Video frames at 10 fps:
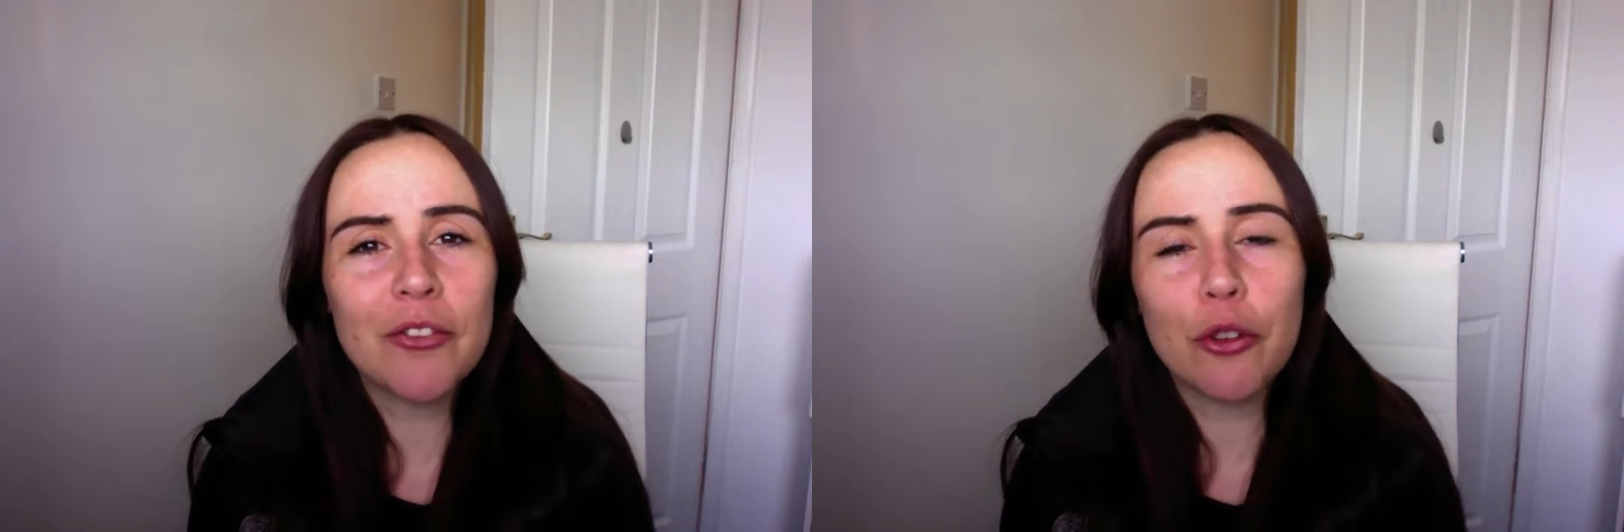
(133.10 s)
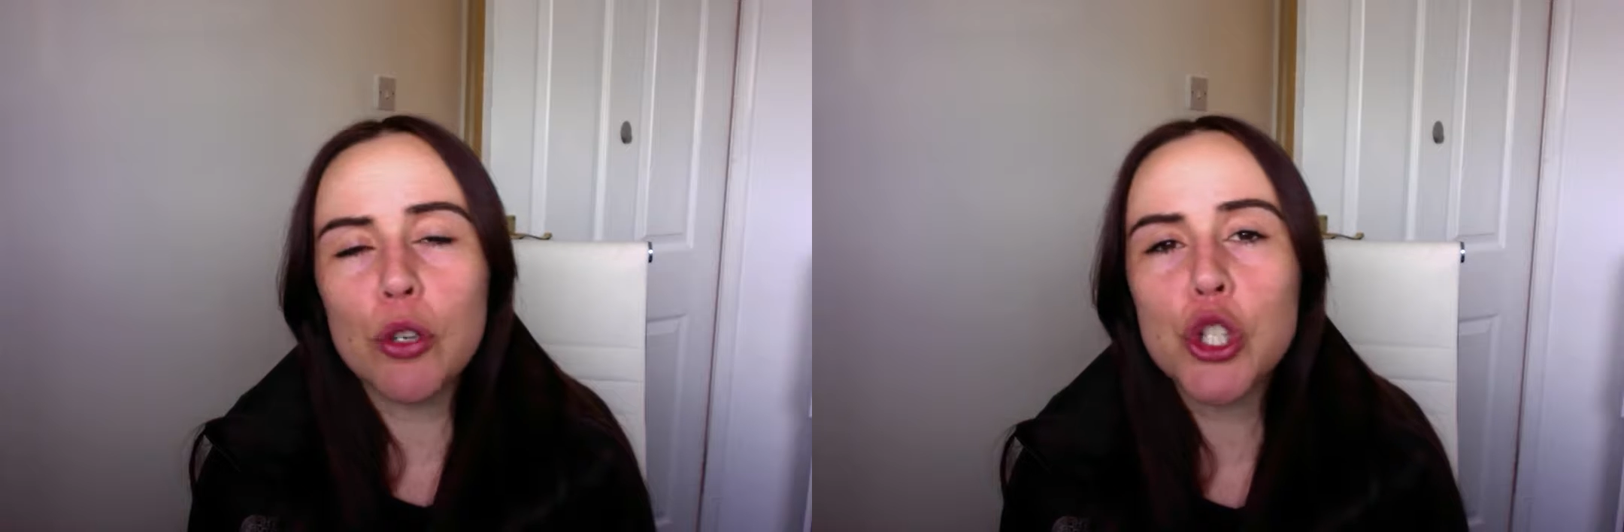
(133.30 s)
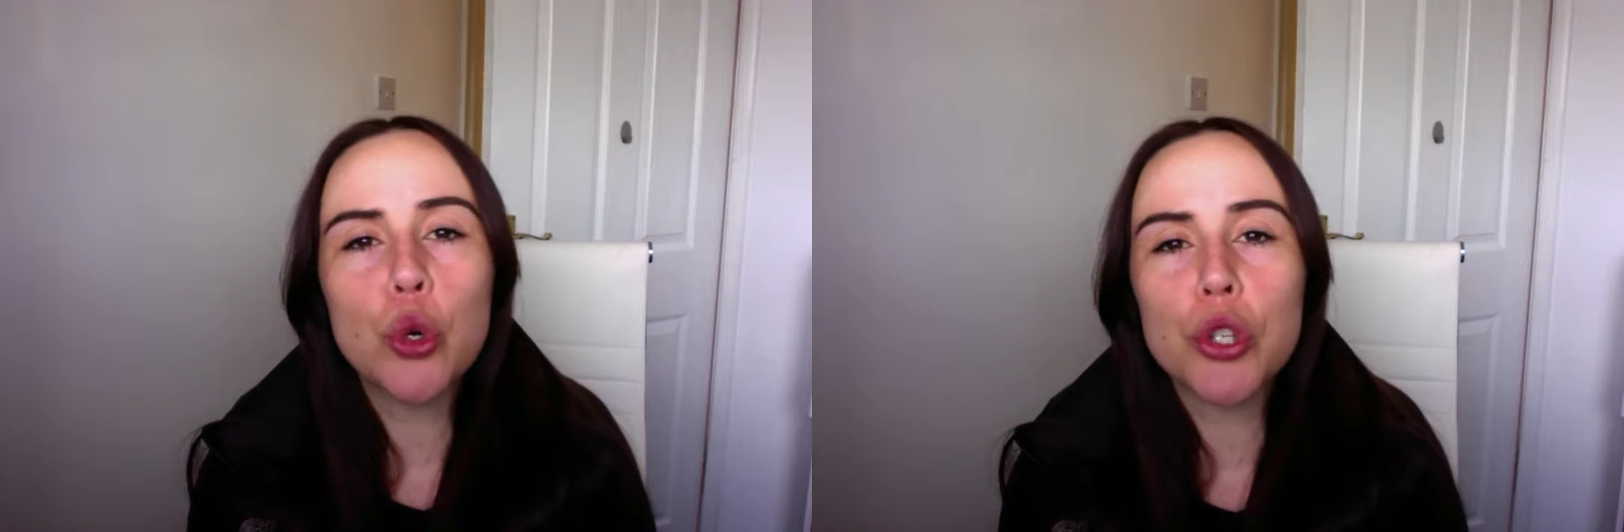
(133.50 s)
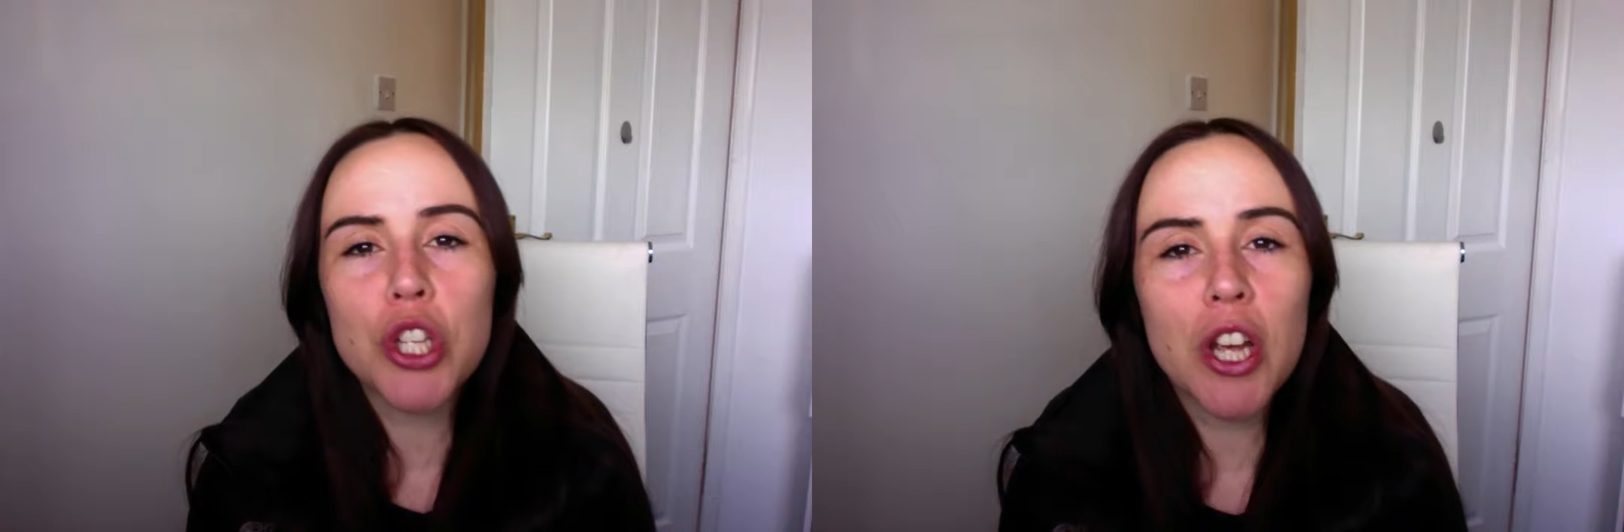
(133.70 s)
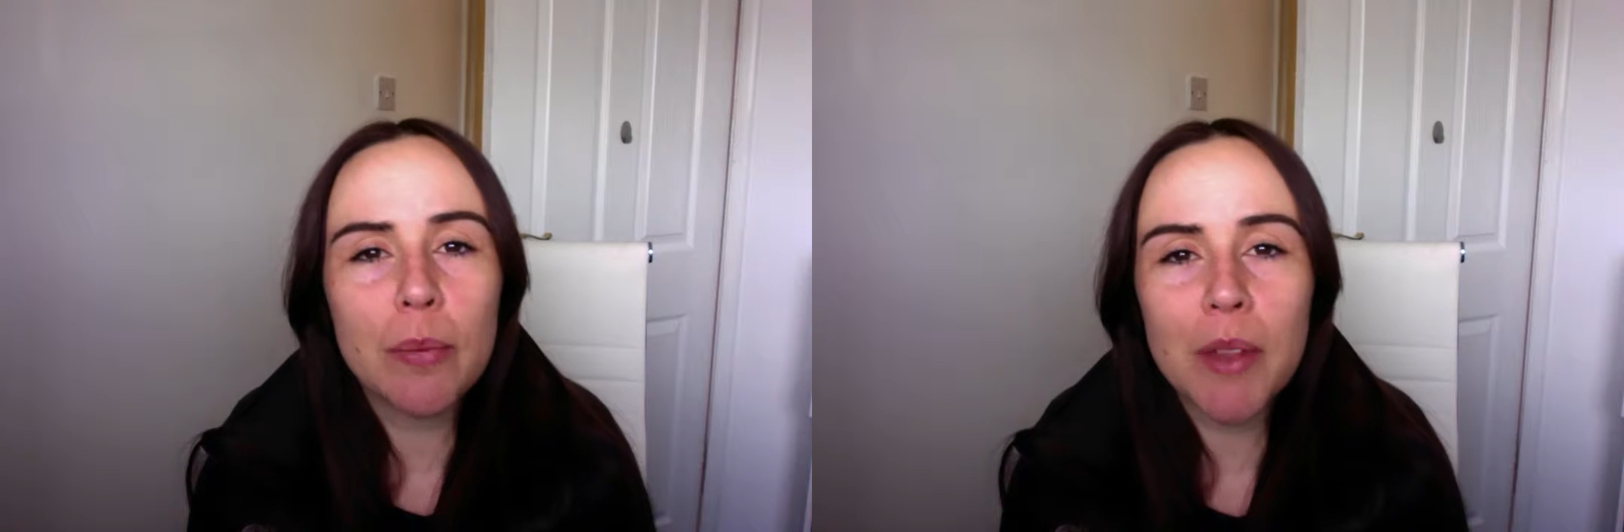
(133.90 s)
for a short
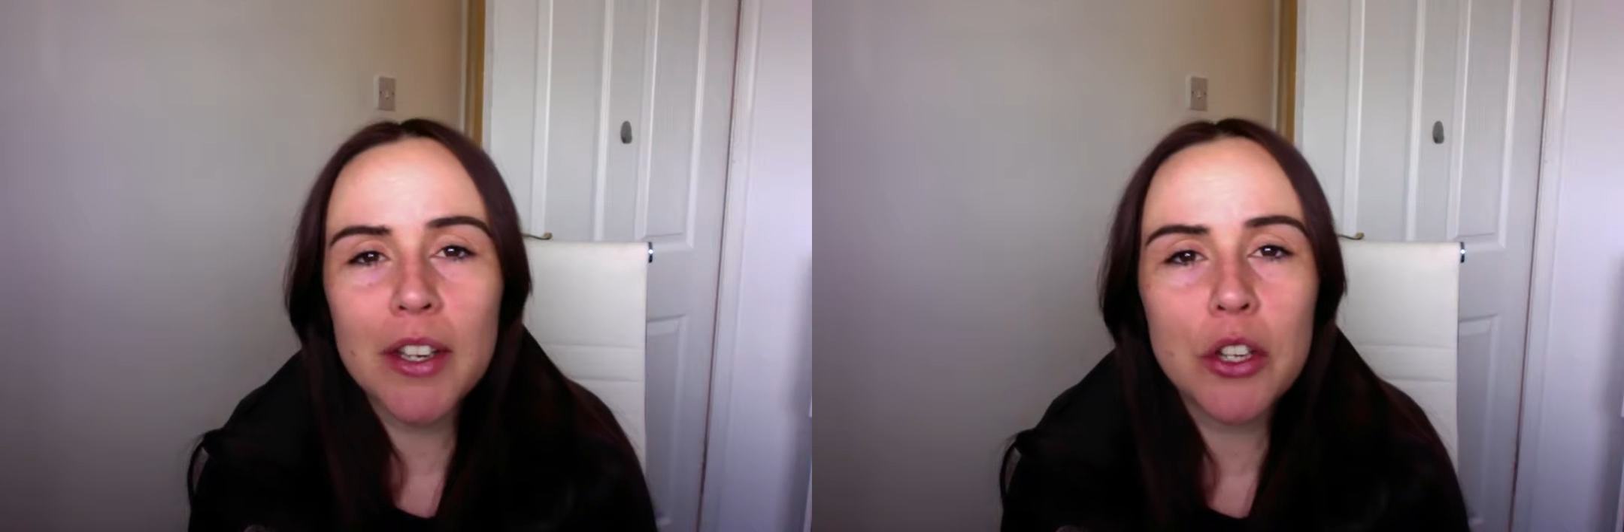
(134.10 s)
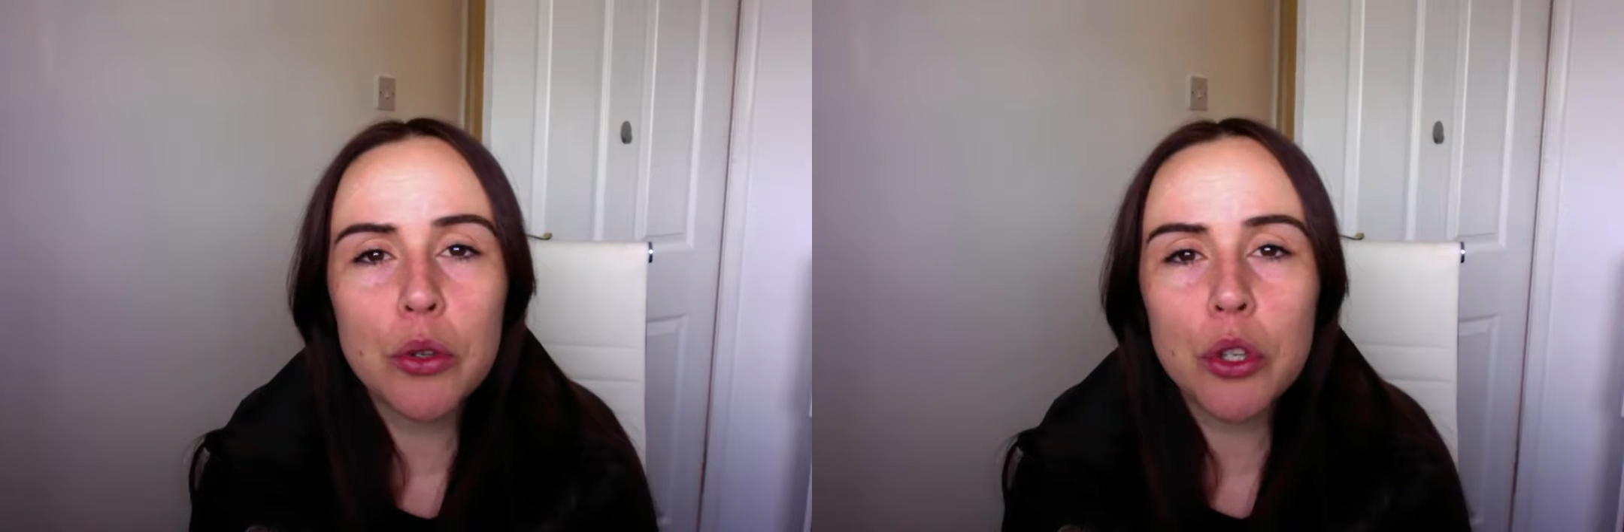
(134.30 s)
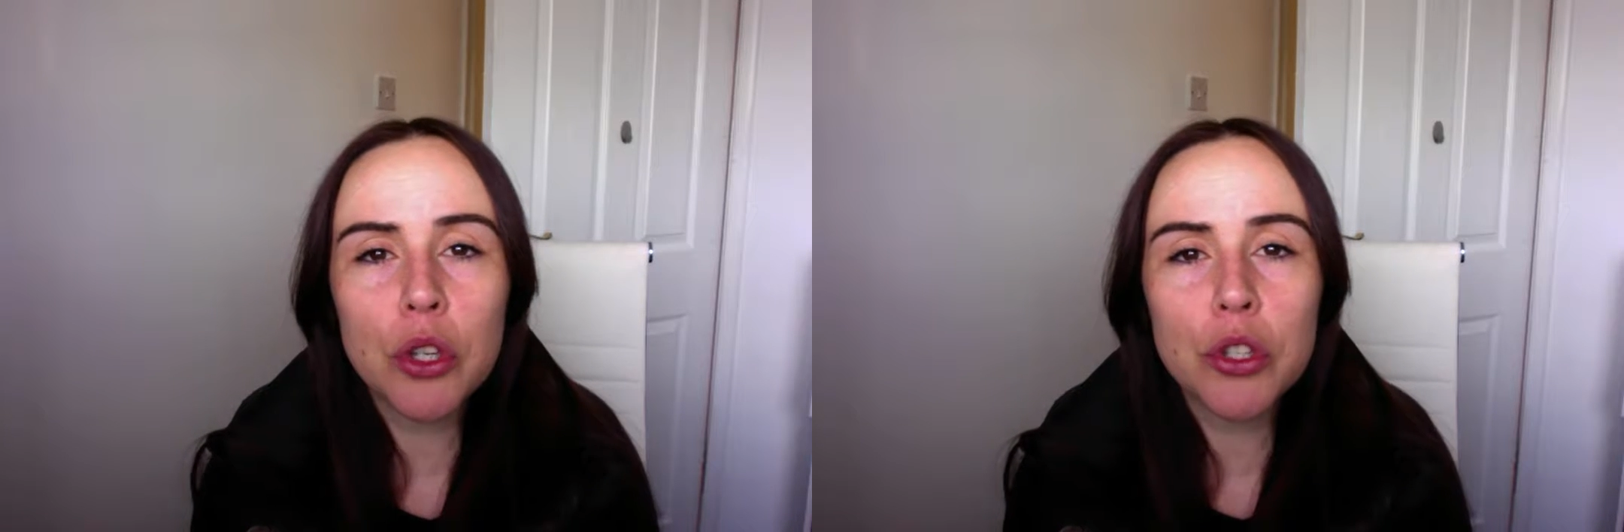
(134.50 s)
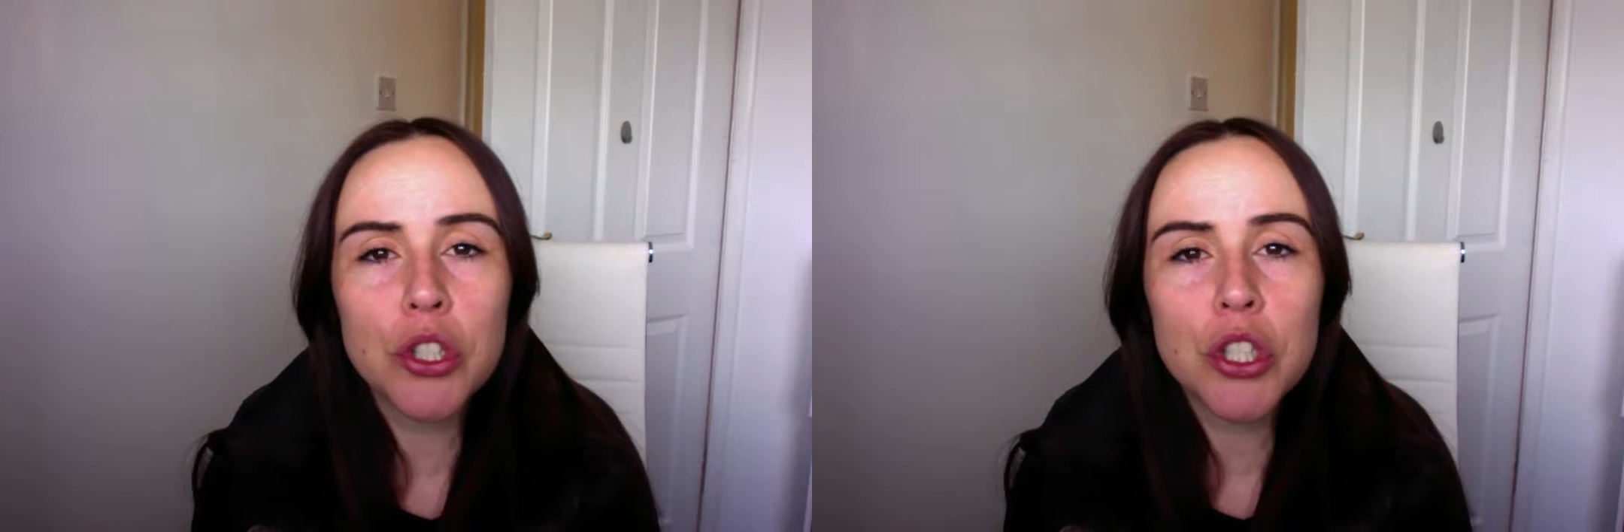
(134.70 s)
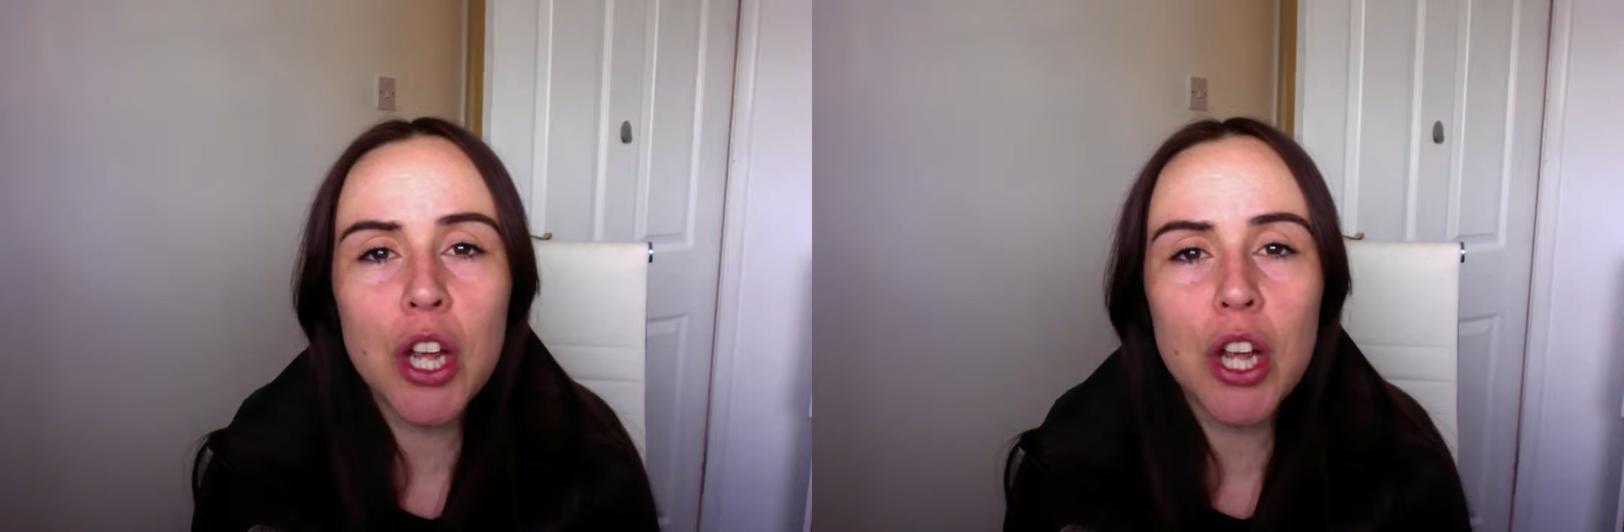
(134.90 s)
term then you could